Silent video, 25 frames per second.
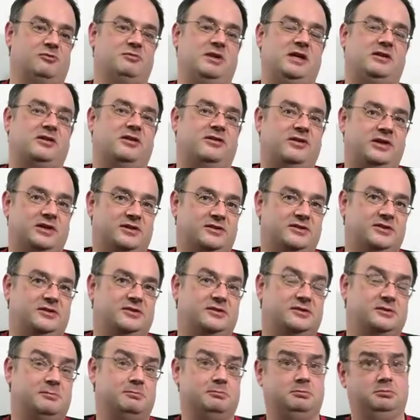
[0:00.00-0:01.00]
will make the
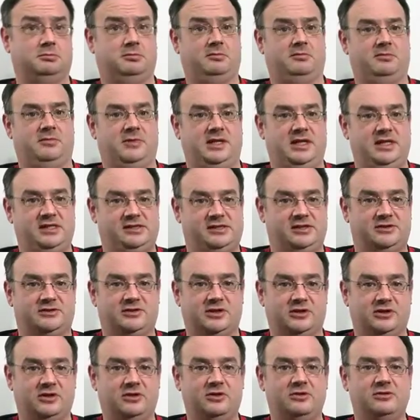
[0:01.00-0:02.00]
theatres easier
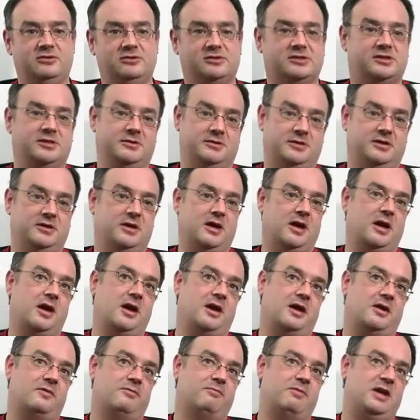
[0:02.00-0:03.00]
to use,
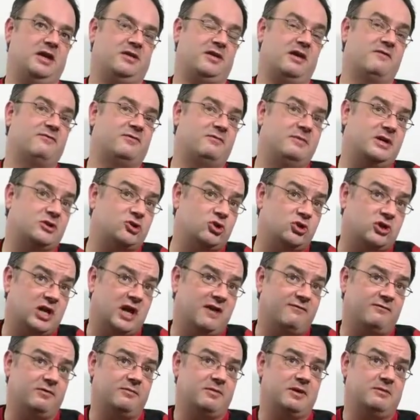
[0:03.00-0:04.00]
make the information you
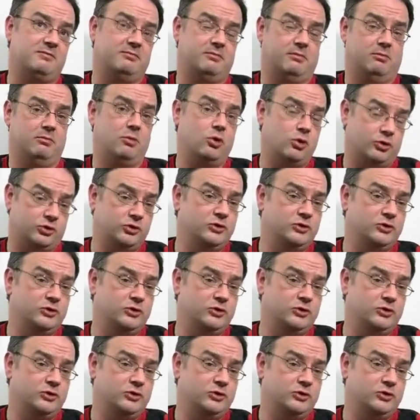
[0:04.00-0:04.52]
get from them more